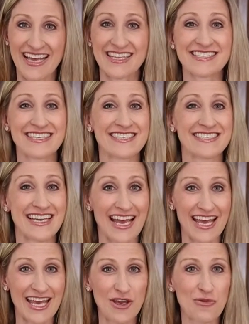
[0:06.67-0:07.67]
and
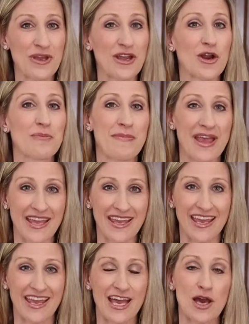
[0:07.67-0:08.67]
today we are
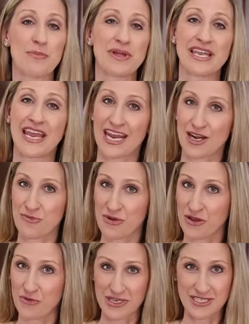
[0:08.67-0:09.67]
making a banana
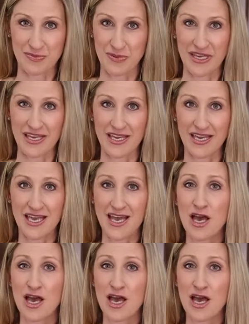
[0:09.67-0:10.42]
bread recipe.